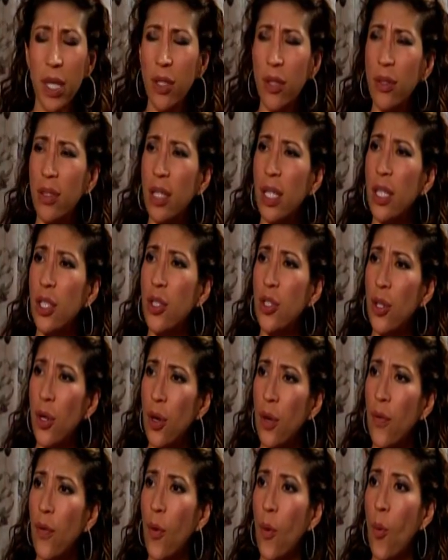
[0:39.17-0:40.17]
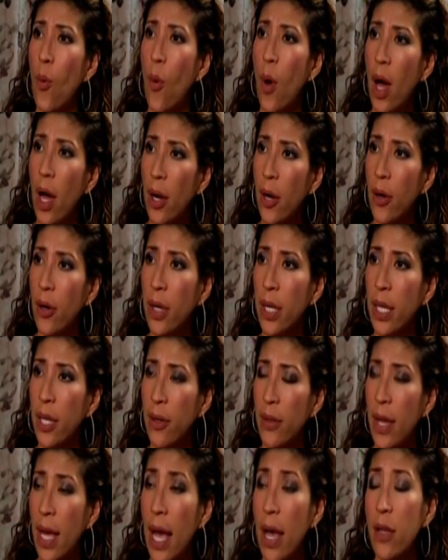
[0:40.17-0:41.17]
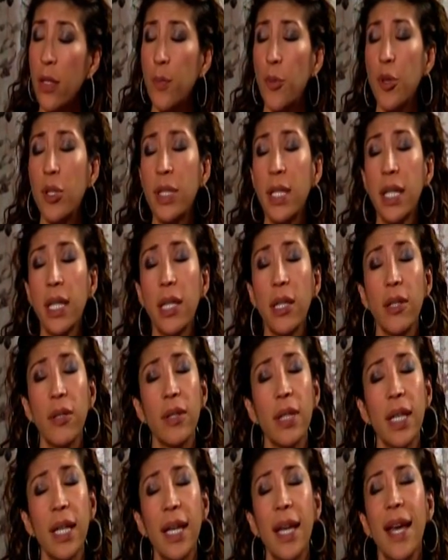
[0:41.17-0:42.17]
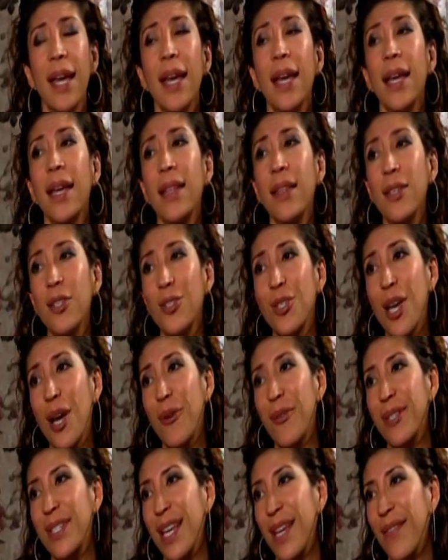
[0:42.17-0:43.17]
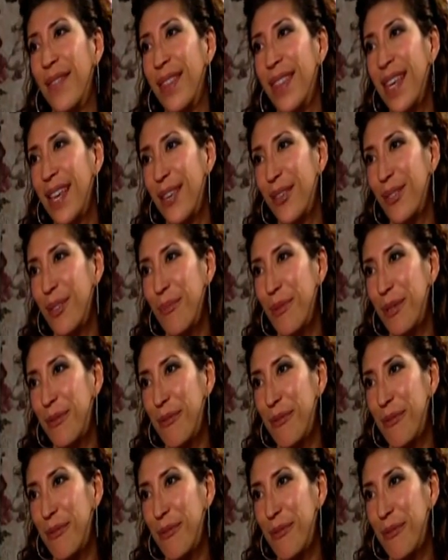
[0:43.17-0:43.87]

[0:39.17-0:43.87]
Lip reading: we can do to conserve water here in the house, particularly in the shower. David, thank you so